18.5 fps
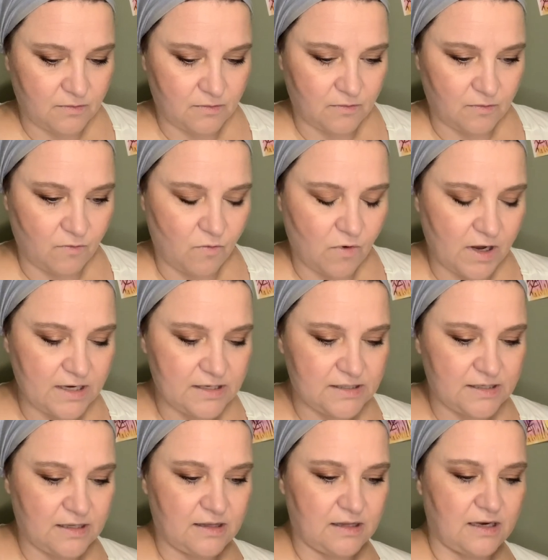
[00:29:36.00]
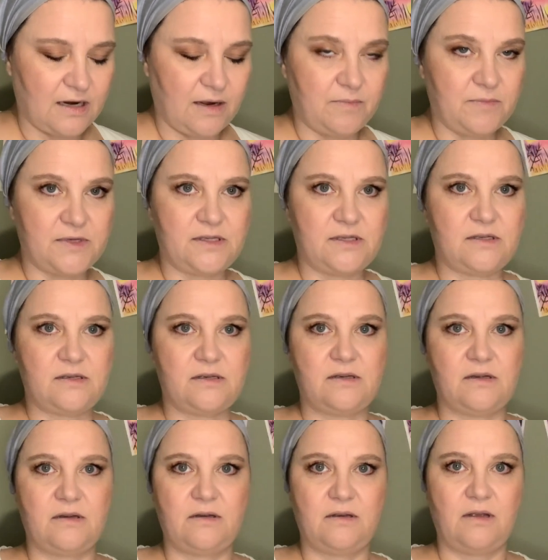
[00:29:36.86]
why is it that I'm
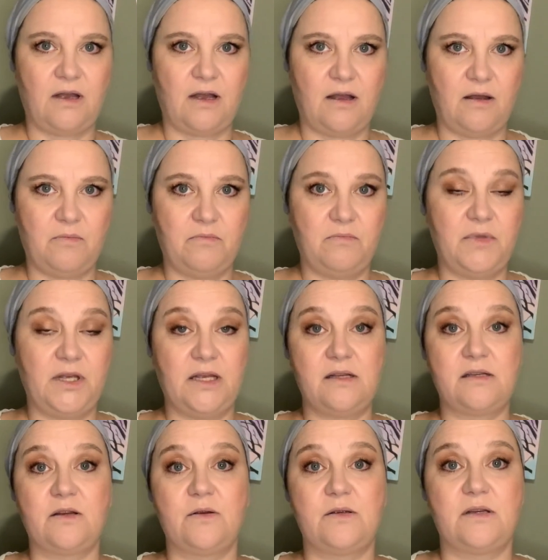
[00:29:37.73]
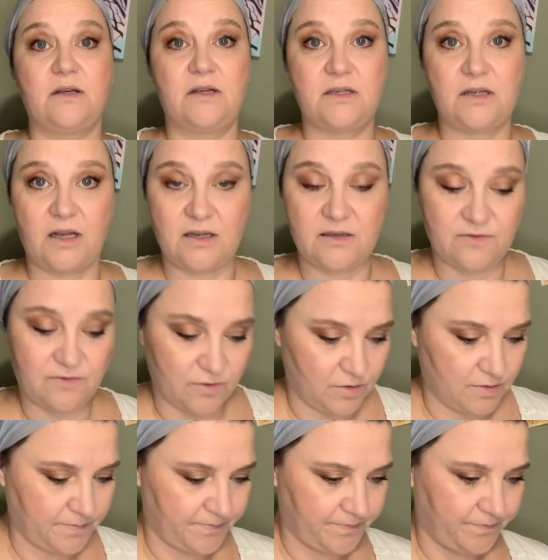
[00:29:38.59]
being so successful
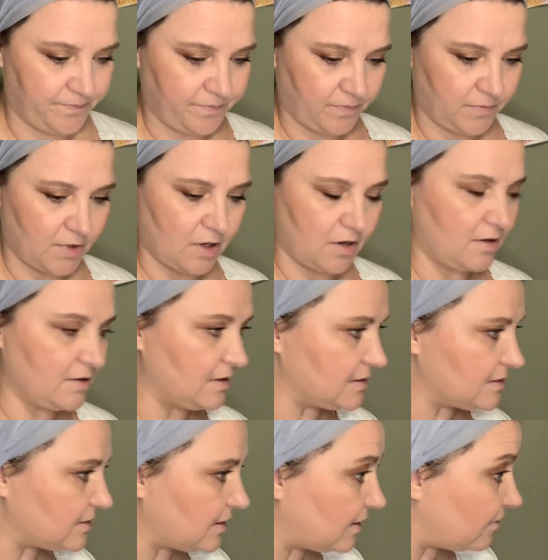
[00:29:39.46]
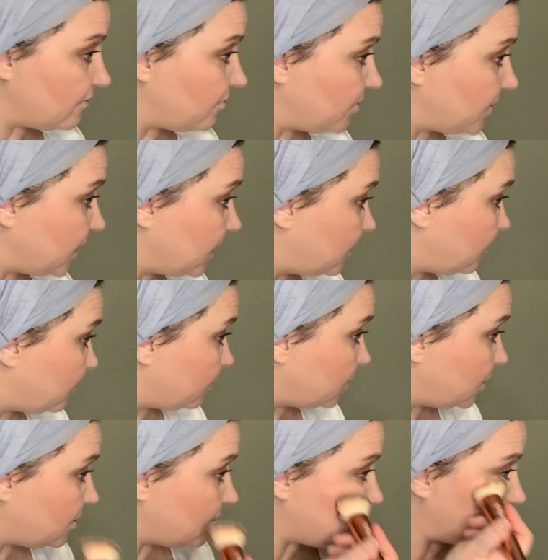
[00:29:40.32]
on the side of my
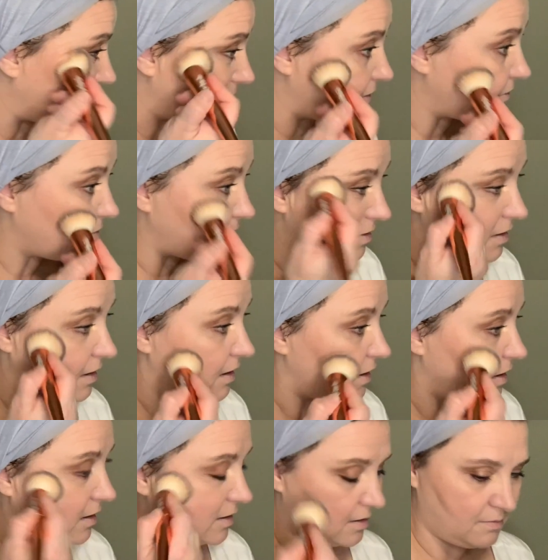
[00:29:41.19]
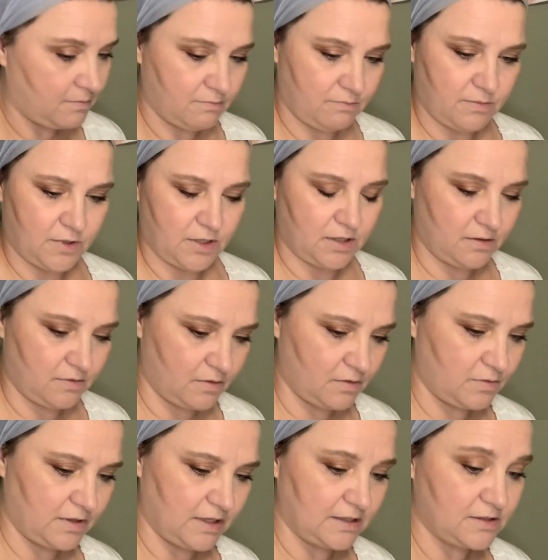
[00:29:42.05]
career now? But oh,
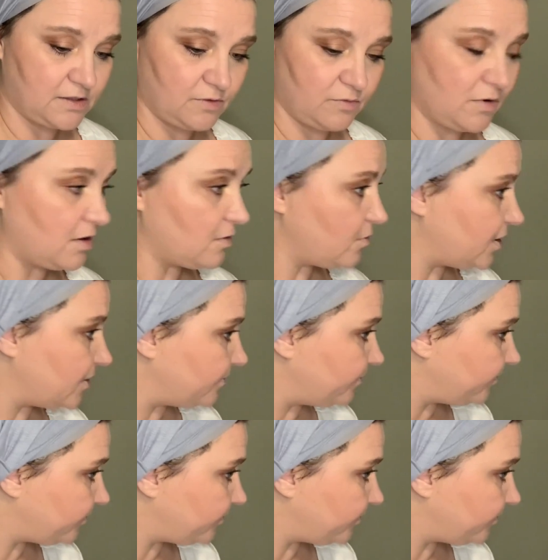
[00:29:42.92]
that's the wrong one.